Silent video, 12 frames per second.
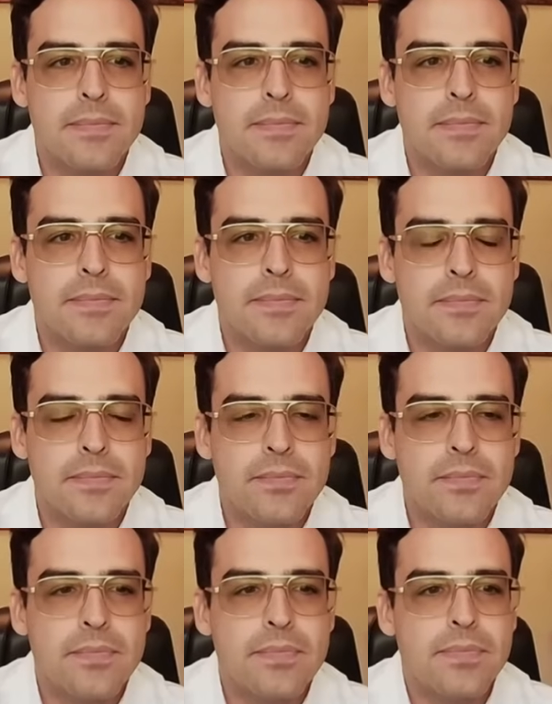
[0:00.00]

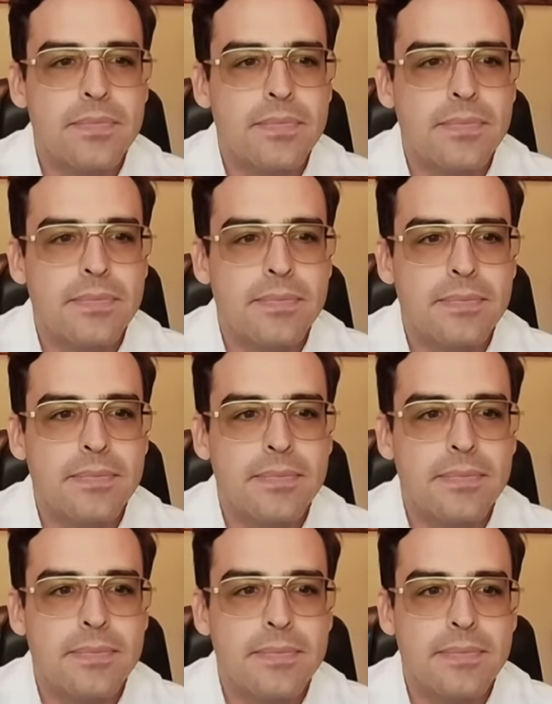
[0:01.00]

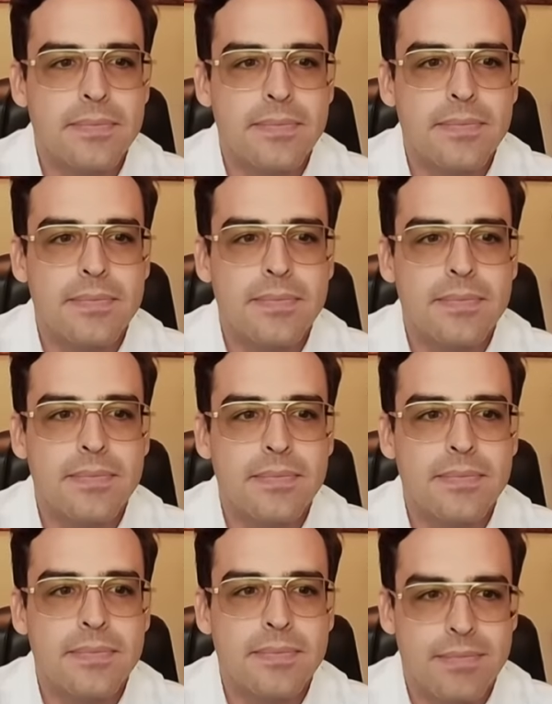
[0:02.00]

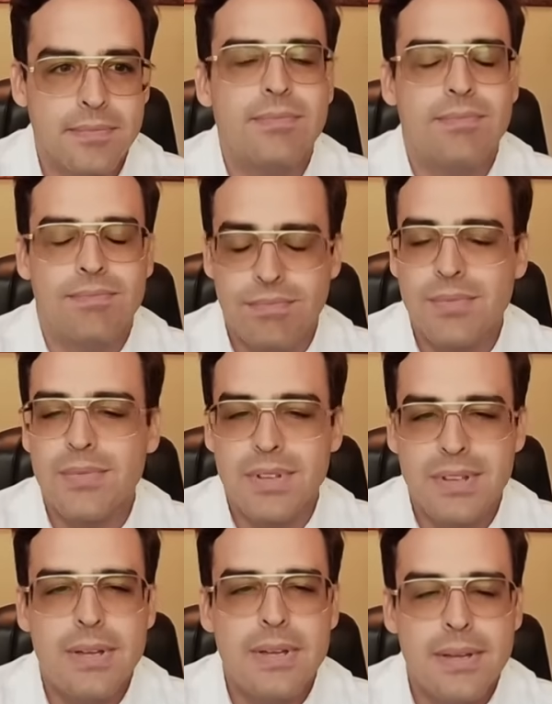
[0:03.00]
(silent)